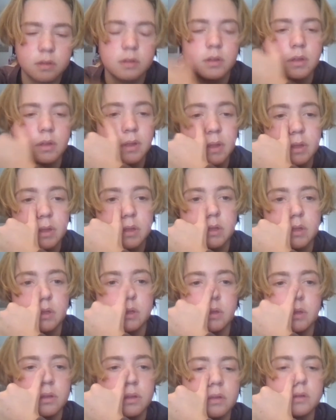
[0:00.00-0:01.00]
in wanting
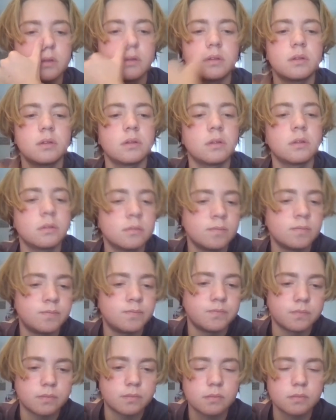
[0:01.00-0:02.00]
to experience
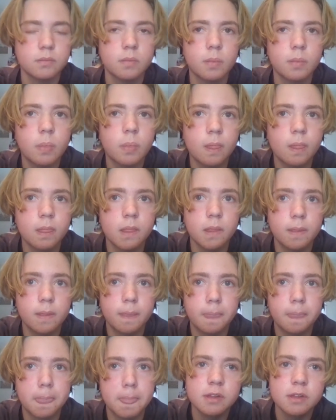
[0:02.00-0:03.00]
things and
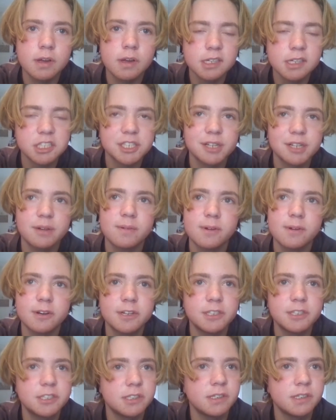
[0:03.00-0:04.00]
achieve? Last year I
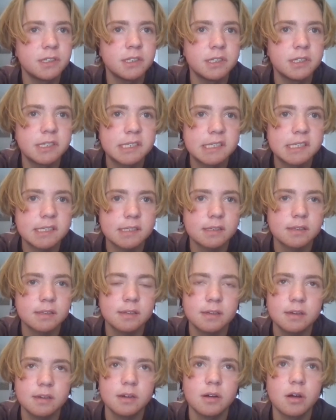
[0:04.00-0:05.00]
wanted to just,
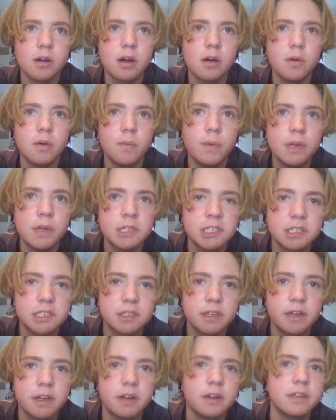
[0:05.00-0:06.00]
I wish
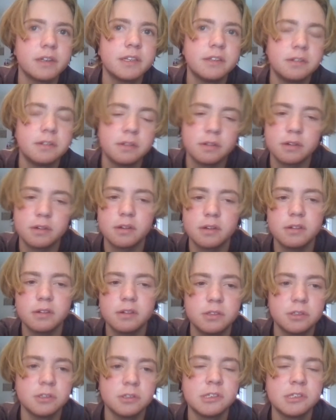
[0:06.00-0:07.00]
that I didn't
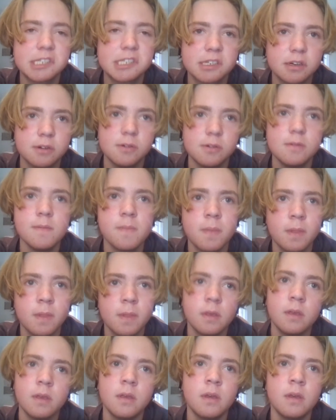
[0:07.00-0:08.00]
do school.
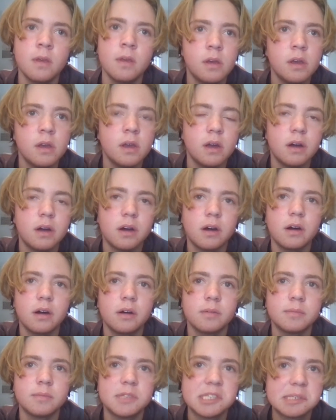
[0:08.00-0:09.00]

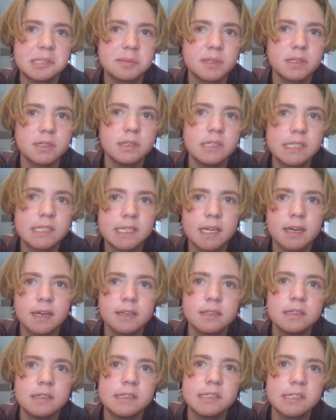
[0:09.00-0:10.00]
Just because that
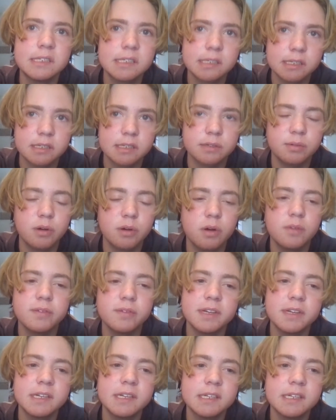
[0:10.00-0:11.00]
is 12
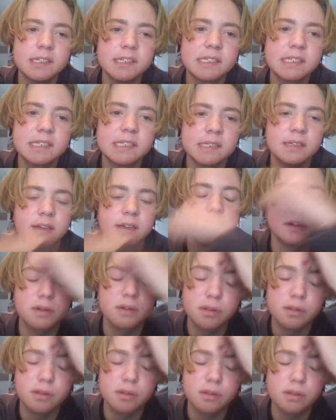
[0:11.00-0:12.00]
years out of
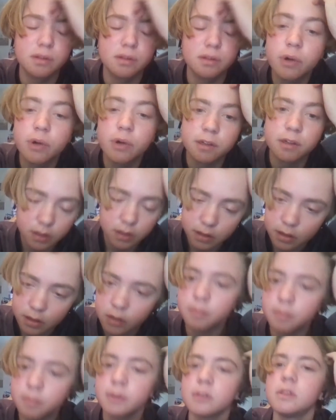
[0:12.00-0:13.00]
the 40 that
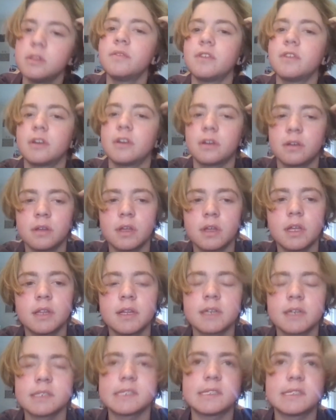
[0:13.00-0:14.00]
I'll be living, and
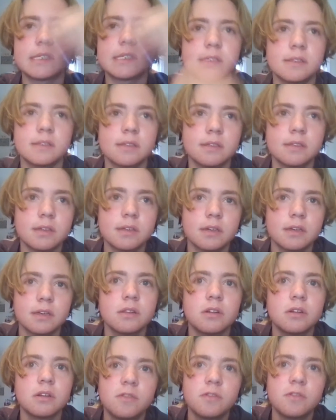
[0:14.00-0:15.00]
that's a
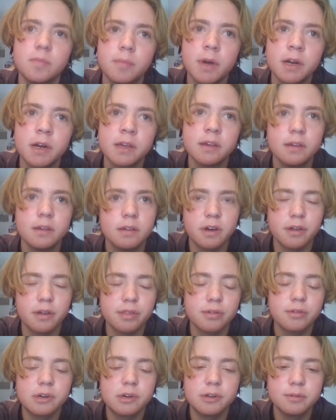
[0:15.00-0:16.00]
lot of money. I
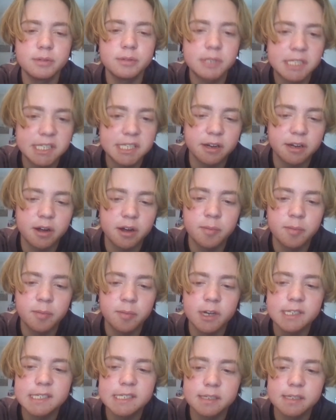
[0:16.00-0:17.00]
thought it was time
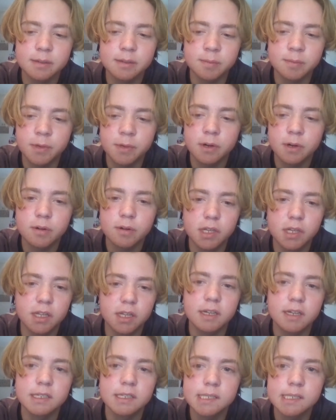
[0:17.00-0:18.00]
wasting, but I
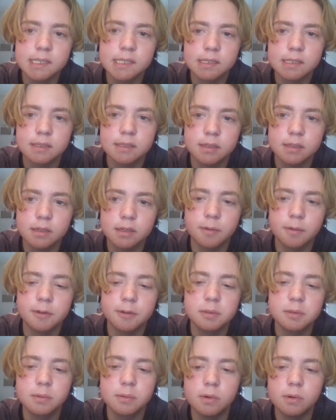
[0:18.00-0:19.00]
realized coming
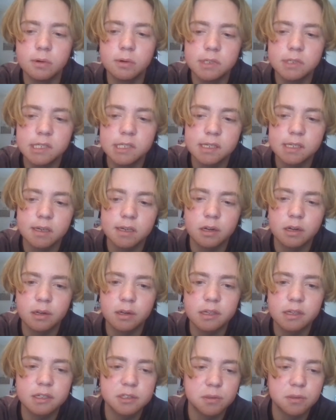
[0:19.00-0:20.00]
towards the end of
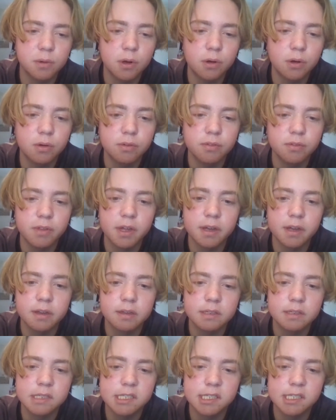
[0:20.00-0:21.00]
year 12 that
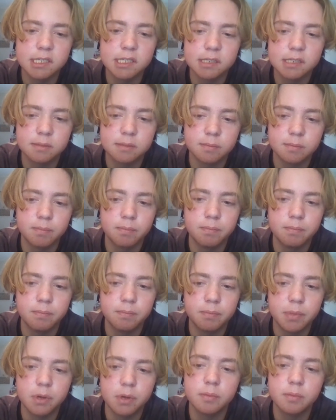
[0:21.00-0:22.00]
it's just
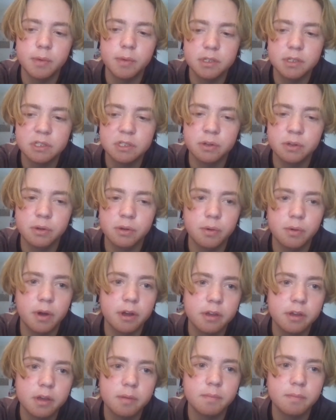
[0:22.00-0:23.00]
built me to who I
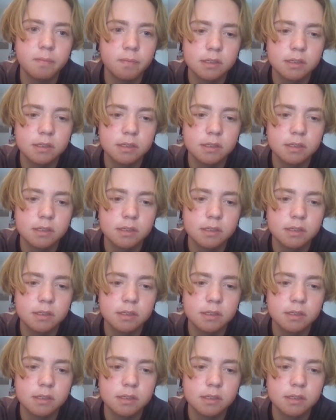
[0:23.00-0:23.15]
am.